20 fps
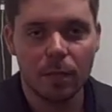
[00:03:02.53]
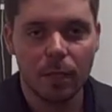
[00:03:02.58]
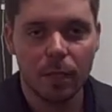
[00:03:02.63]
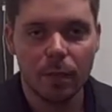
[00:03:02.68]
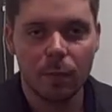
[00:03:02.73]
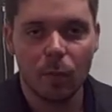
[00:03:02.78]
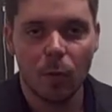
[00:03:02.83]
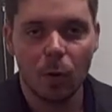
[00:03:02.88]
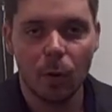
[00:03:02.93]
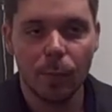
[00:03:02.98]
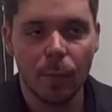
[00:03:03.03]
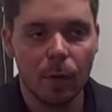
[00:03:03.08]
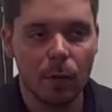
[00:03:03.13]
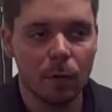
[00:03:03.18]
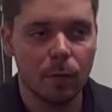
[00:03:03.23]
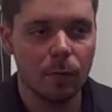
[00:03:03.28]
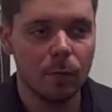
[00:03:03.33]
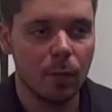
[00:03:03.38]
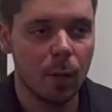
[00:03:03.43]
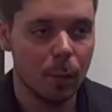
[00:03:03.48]
It's more about
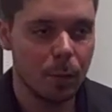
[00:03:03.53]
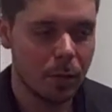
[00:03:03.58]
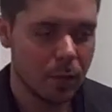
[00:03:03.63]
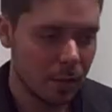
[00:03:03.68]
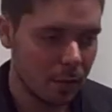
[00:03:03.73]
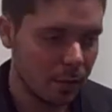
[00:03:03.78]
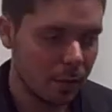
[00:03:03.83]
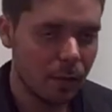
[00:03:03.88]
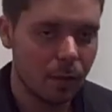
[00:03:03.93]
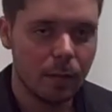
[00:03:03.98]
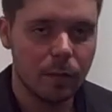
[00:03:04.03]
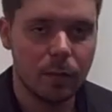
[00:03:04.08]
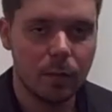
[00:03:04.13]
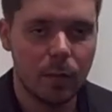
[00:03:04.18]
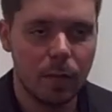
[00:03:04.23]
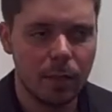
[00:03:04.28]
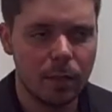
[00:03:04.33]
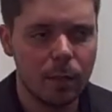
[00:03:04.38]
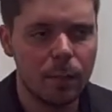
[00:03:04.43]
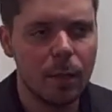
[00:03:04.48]
representing that.
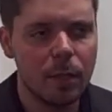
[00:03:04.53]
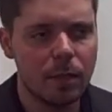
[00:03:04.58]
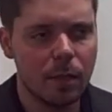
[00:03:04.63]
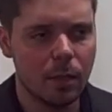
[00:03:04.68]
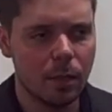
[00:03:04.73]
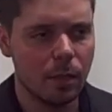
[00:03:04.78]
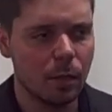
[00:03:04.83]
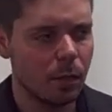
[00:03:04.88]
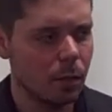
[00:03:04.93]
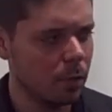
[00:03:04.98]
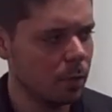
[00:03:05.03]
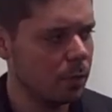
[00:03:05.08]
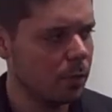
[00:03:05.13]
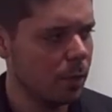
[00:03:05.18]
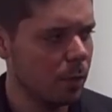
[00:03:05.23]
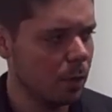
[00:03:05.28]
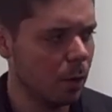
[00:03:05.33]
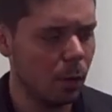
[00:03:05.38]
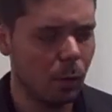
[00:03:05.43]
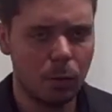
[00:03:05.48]
So it depends on
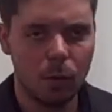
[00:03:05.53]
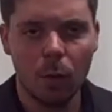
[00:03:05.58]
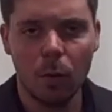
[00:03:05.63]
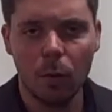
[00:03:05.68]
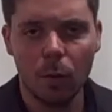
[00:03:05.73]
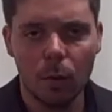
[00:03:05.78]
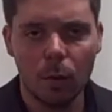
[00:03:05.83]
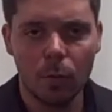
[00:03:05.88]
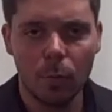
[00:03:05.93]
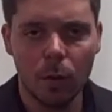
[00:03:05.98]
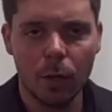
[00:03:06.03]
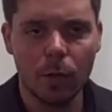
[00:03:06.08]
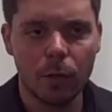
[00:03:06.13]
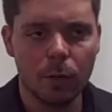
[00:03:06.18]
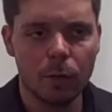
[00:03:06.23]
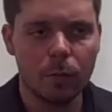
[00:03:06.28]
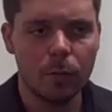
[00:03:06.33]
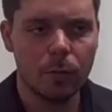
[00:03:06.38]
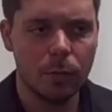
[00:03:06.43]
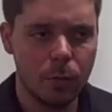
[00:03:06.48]
your own goal and what
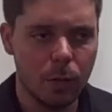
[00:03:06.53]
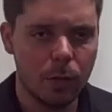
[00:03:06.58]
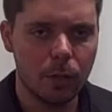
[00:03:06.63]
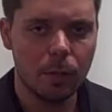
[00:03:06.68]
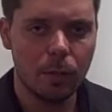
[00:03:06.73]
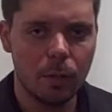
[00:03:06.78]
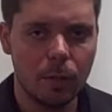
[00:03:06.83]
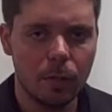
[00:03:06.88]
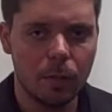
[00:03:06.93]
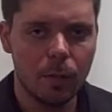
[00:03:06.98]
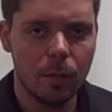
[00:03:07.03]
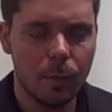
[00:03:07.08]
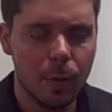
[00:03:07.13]
you're trying to do.